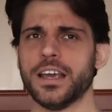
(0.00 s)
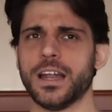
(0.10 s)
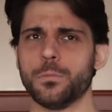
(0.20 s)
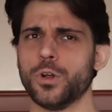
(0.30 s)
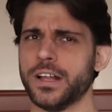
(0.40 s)
And
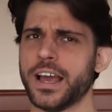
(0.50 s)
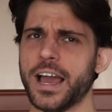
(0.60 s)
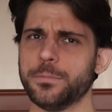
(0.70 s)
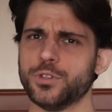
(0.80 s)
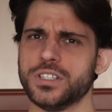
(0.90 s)
I'm really
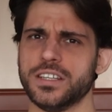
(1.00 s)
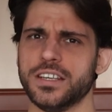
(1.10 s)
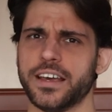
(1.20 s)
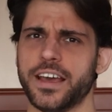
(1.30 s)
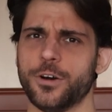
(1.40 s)
hyped to see
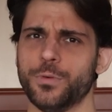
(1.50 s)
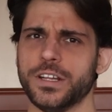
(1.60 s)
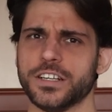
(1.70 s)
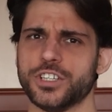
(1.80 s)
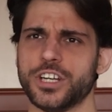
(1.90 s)
Thea Hail
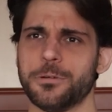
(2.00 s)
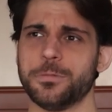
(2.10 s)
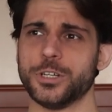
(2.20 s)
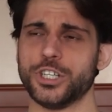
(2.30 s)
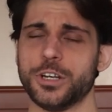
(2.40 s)
winning the
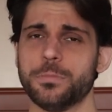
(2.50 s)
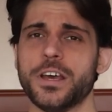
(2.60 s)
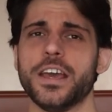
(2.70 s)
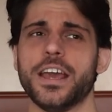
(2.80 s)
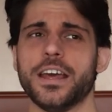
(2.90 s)
championship.
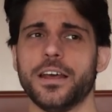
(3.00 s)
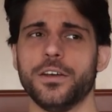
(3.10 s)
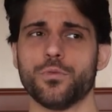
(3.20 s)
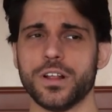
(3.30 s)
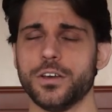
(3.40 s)
And I
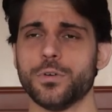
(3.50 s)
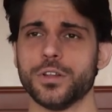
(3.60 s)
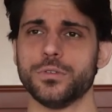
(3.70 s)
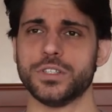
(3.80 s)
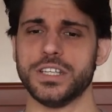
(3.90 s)
really
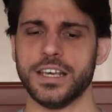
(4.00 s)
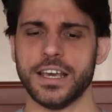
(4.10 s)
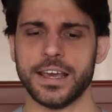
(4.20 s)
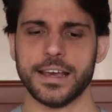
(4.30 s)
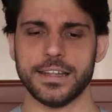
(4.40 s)
want to see
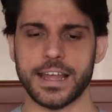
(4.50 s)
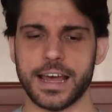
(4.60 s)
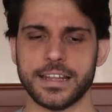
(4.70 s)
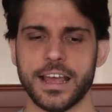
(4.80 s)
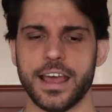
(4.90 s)

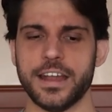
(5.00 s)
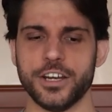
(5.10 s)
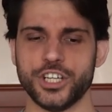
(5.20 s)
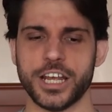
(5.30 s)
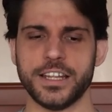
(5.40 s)
that
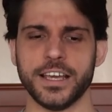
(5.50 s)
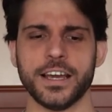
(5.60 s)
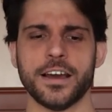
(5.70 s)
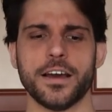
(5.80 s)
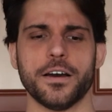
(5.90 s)

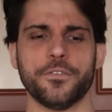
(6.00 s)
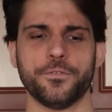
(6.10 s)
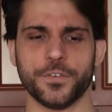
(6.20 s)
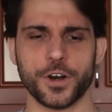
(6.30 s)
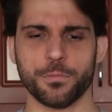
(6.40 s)
energetic
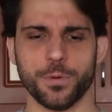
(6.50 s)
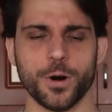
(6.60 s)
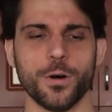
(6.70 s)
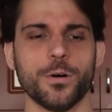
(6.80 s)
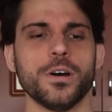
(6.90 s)

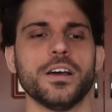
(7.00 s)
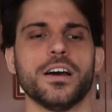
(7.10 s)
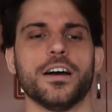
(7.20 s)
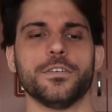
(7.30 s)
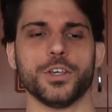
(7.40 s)
furball
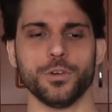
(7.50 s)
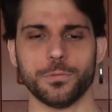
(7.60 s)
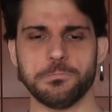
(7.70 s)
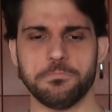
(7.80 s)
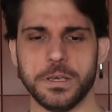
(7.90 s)
of a
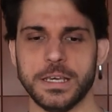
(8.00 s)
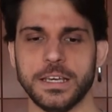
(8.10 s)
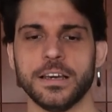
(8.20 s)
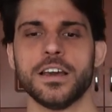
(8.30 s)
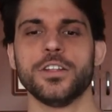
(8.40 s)
human
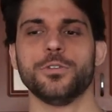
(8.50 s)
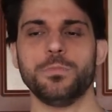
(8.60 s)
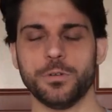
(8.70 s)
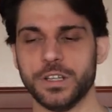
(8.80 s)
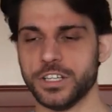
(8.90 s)
being to
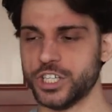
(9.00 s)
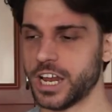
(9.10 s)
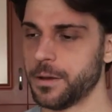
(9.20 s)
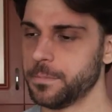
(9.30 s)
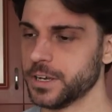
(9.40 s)
be with the
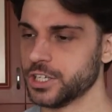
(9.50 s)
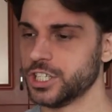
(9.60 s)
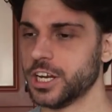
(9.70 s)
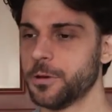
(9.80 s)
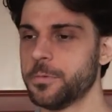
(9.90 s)

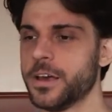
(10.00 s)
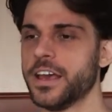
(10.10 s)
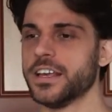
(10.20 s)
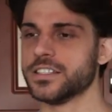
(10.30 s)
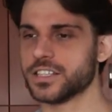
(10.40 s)
championship
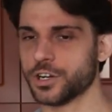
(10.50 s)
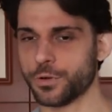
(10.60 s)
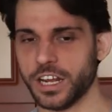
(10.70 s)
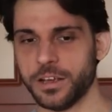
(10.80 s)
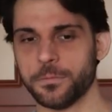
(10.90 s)
and
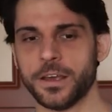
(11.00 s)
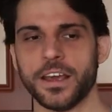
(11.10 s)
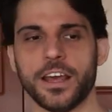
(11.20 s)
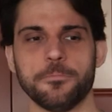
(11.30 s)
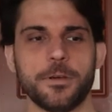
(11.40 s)
scream
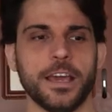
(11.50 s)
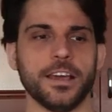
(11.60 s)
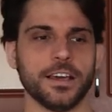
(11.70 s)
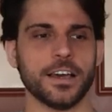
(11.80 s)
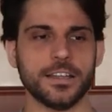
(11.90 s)
and
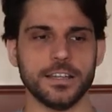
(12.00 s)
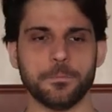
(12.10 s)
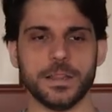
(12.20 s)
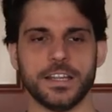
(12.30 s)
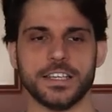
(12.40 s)
make the
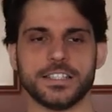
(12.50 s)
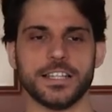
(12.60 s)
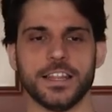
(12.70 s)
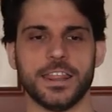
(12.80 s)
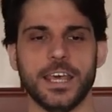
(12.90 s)

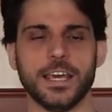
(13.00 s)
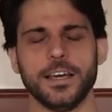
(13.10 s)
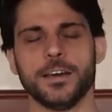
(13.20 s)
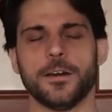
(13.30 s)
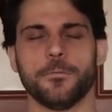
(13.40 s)
Batista think